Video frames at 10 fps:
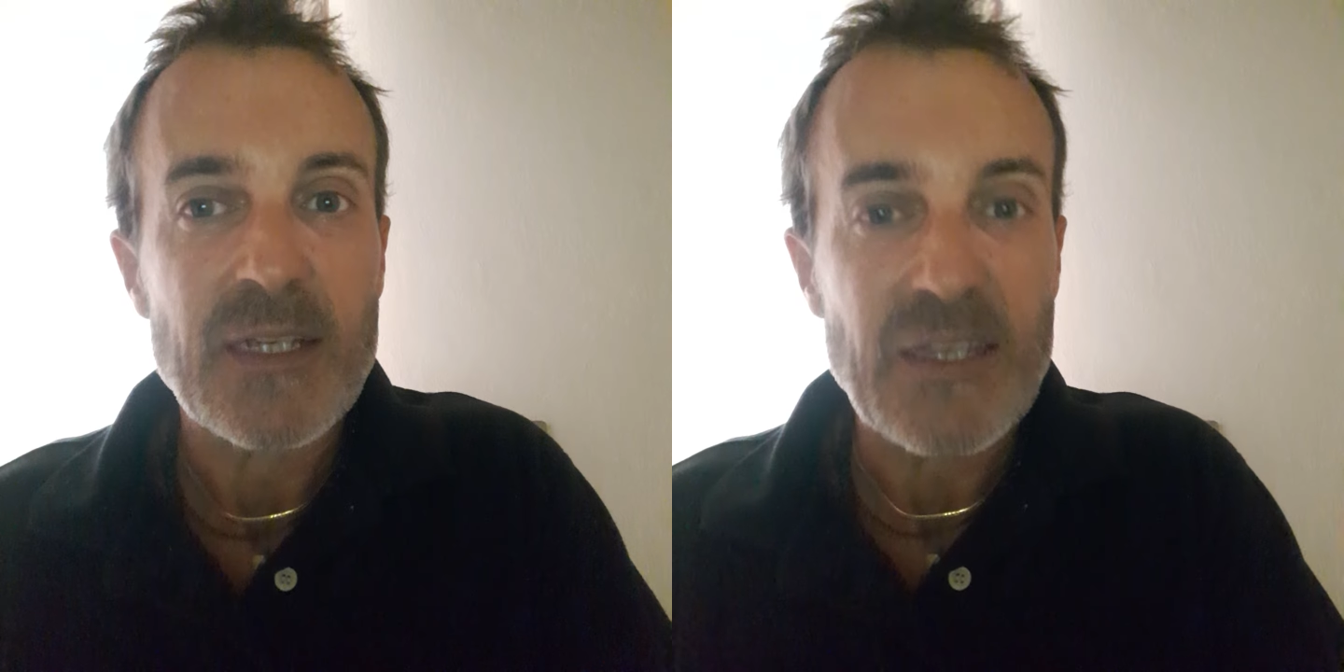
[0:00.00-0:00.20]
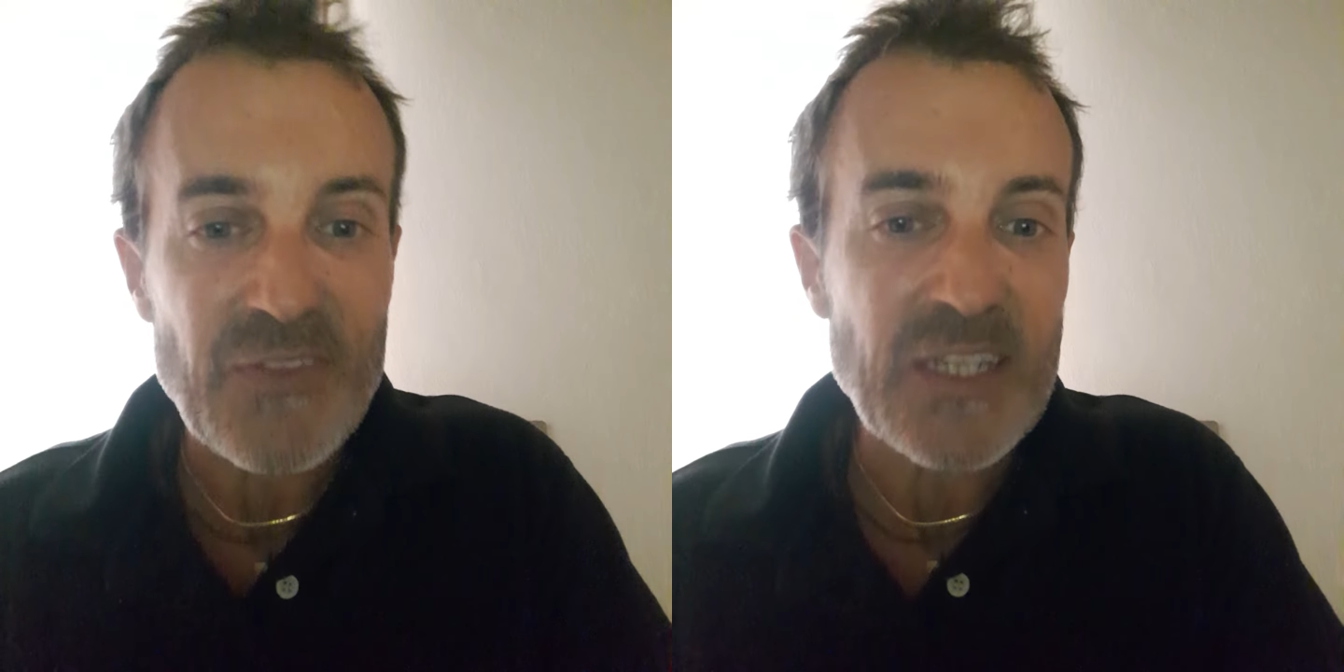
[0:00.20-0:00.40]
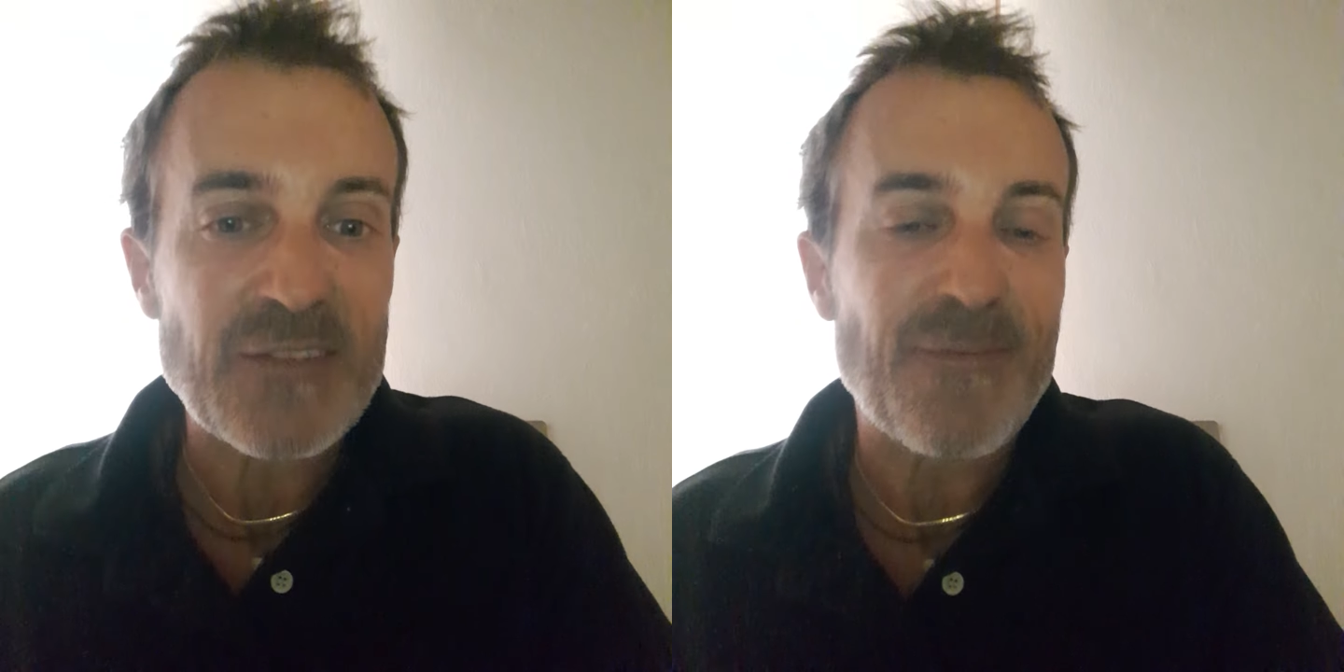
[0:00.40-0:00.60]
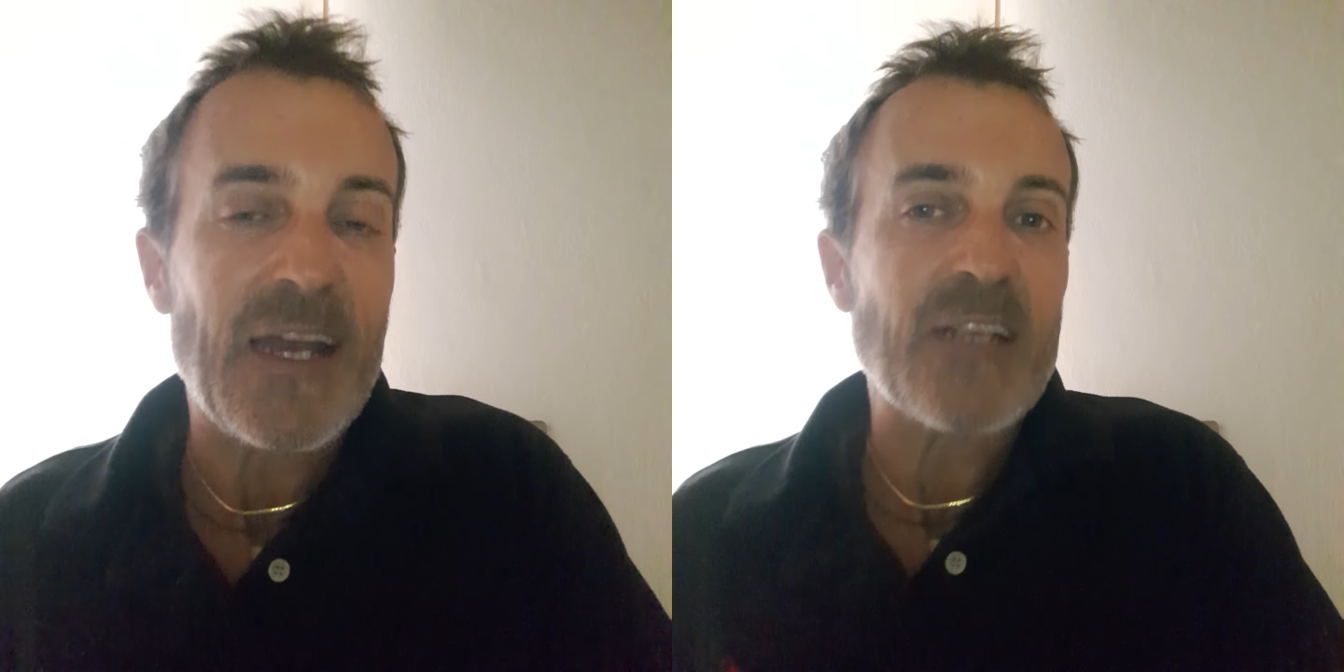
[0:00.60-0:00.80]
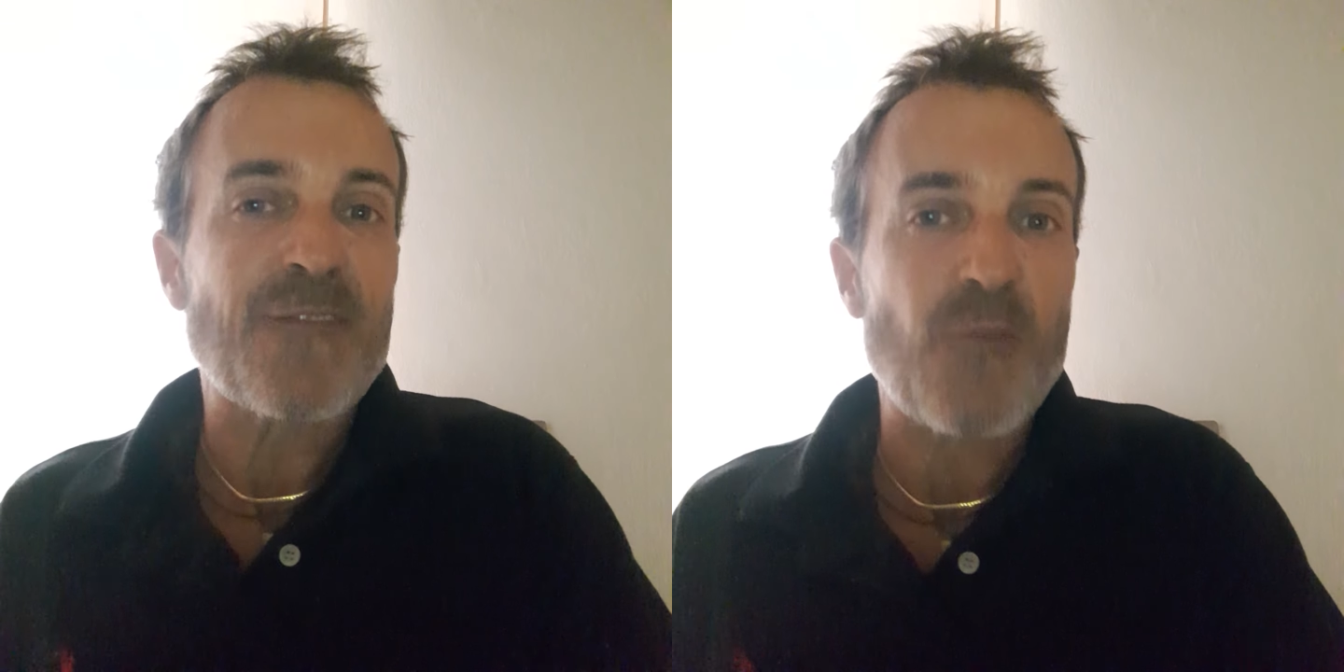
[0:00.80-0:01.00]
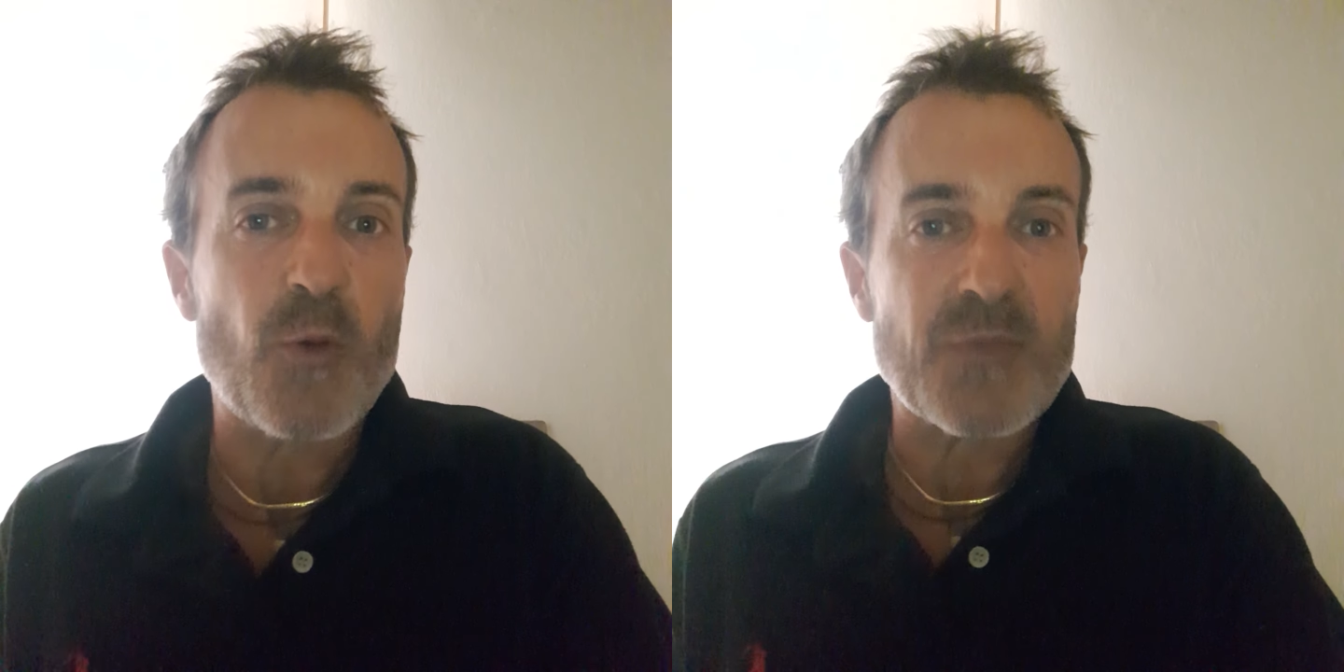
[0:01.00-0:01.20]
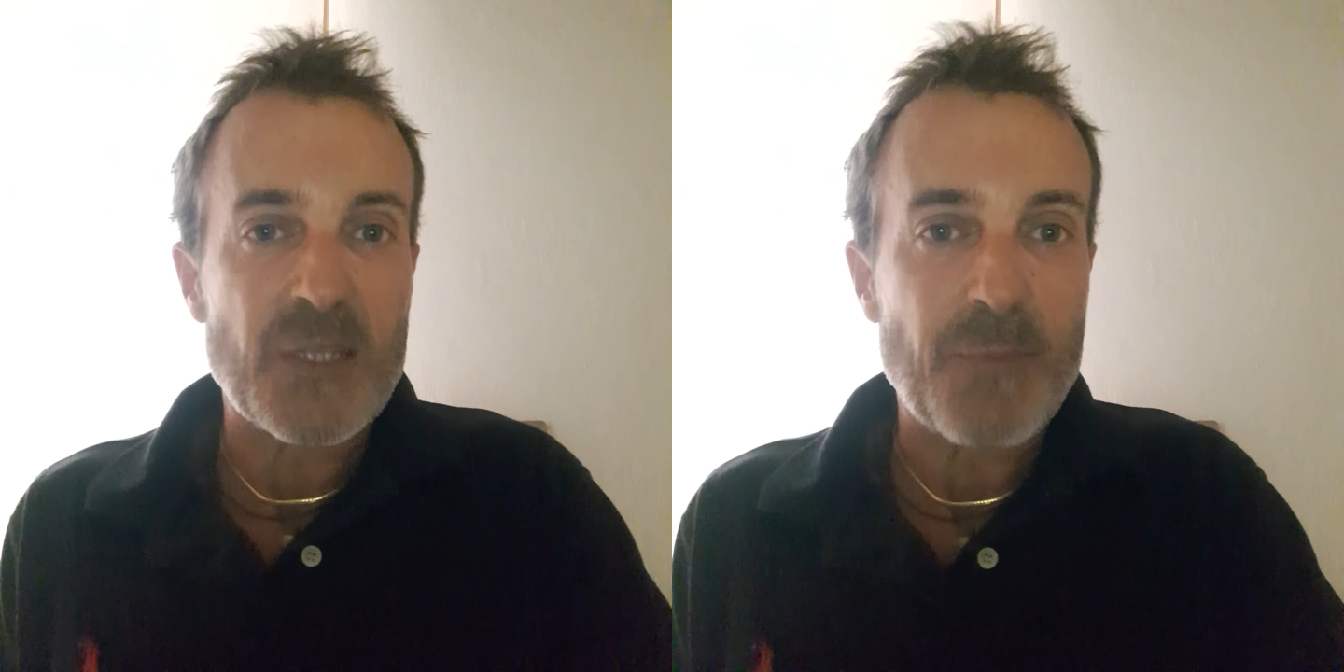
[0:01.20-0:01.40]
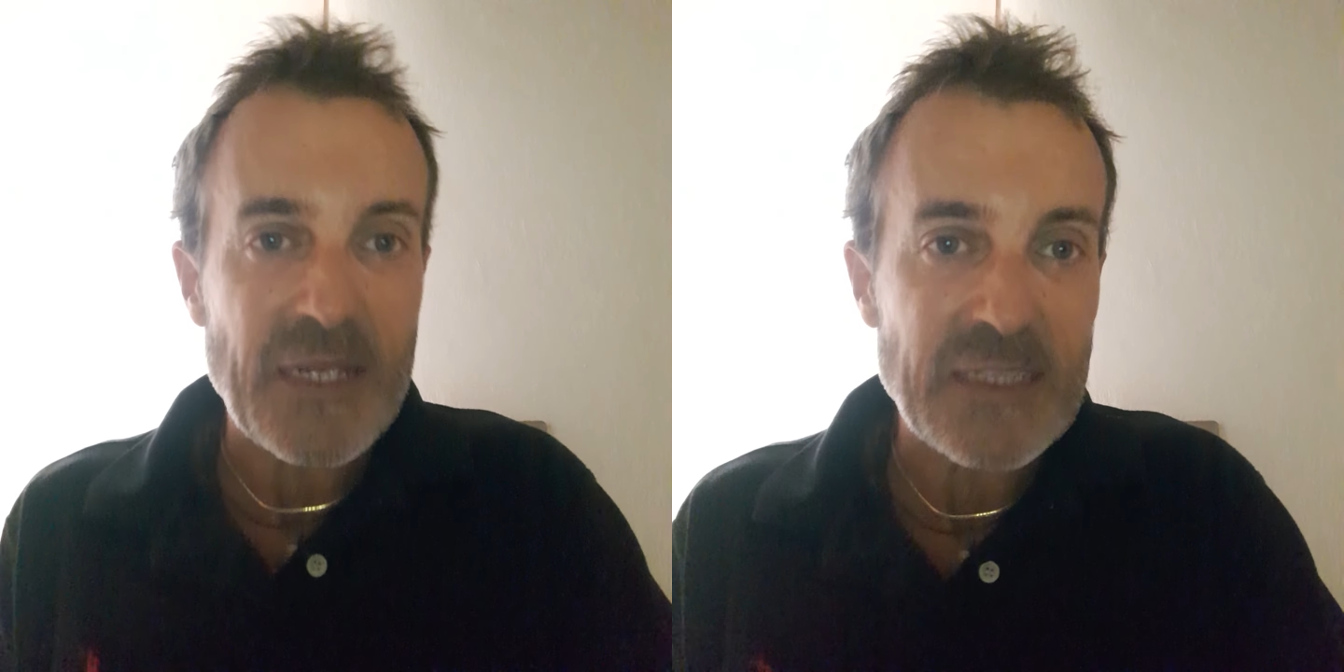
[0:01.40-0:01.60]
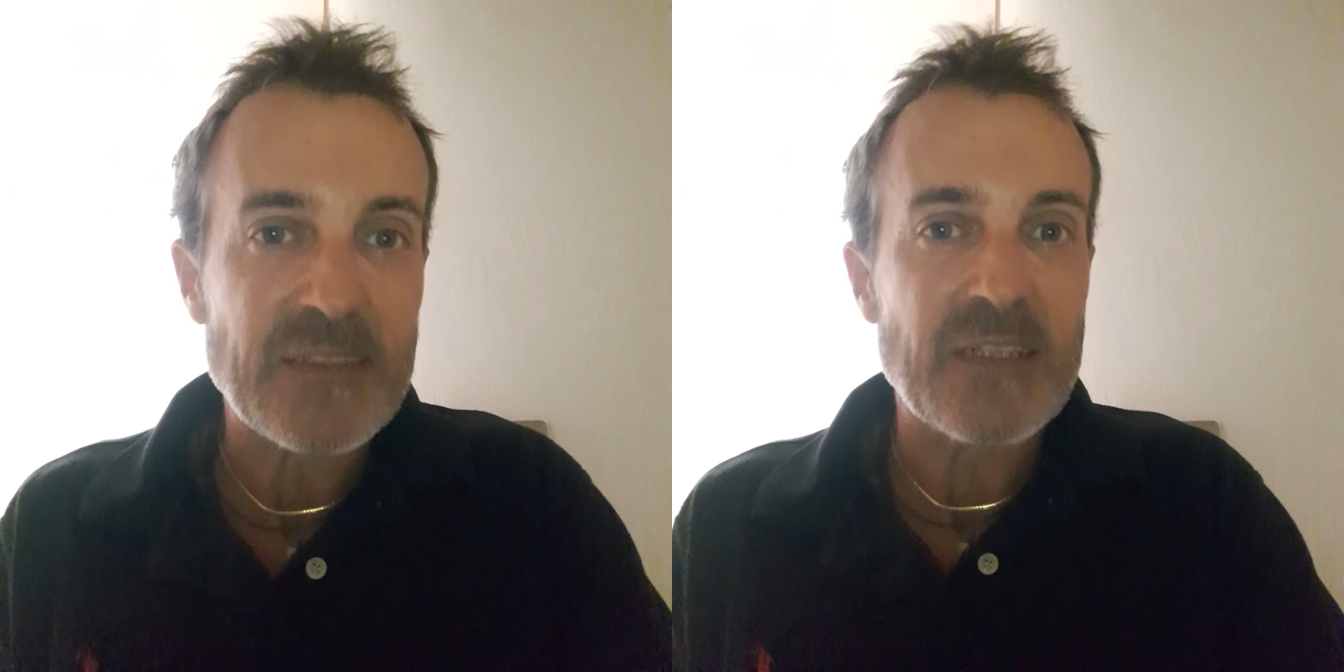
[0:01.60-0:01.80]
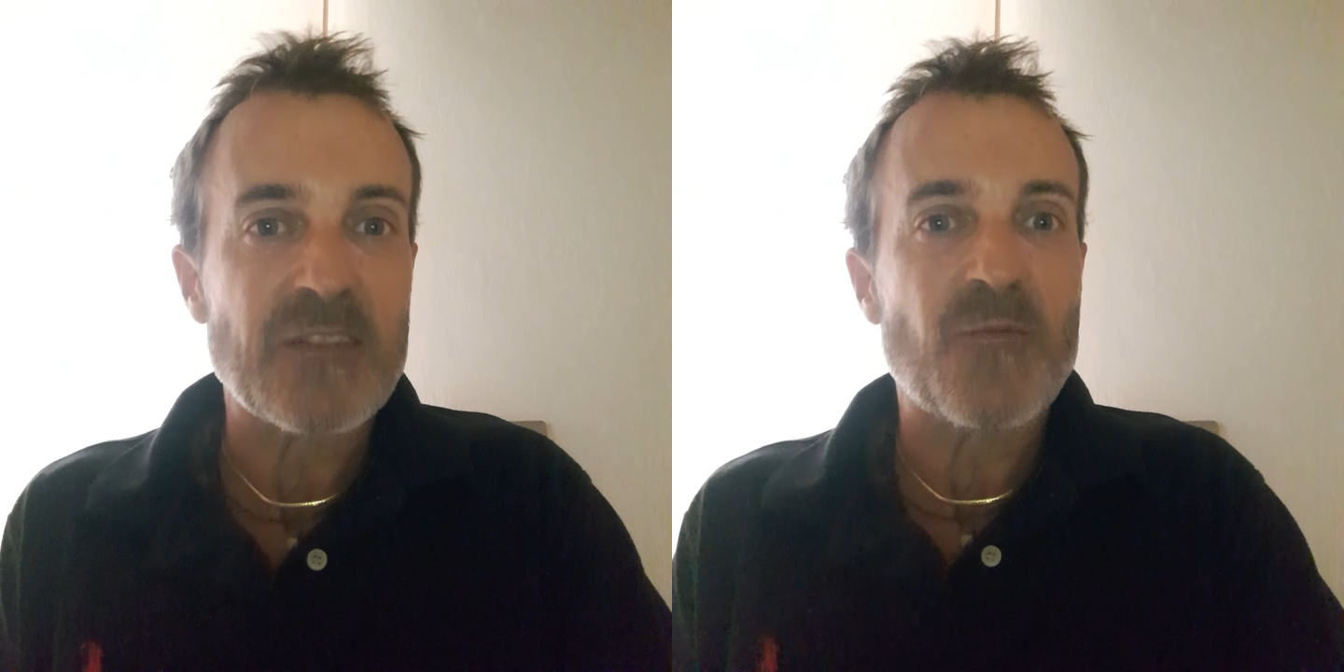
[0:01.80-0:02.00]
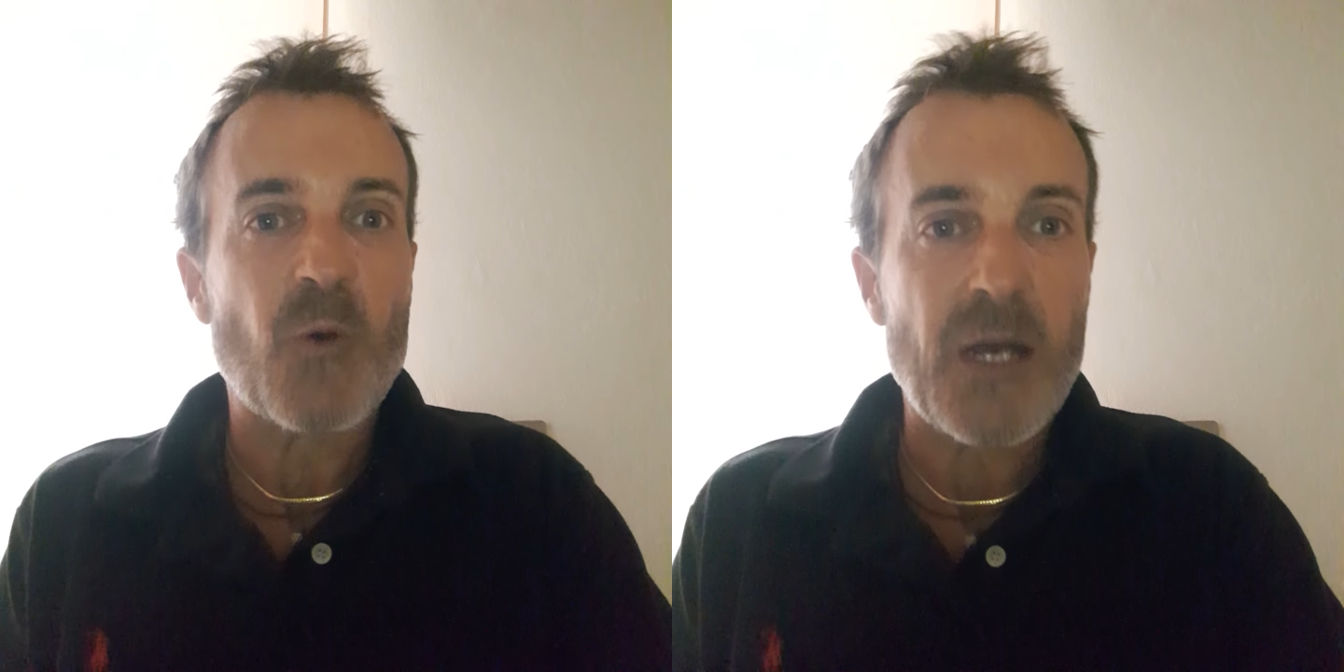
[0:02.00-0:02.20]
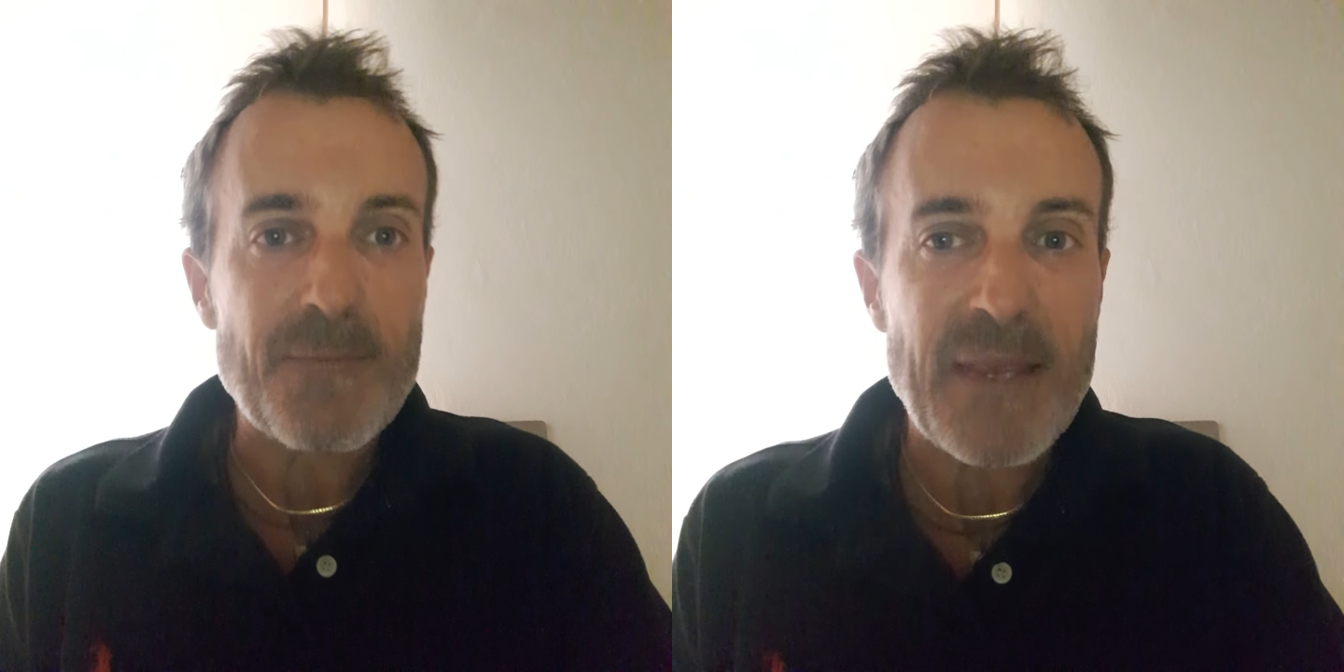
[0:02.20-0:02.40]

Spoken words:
And this fact forms the basis of why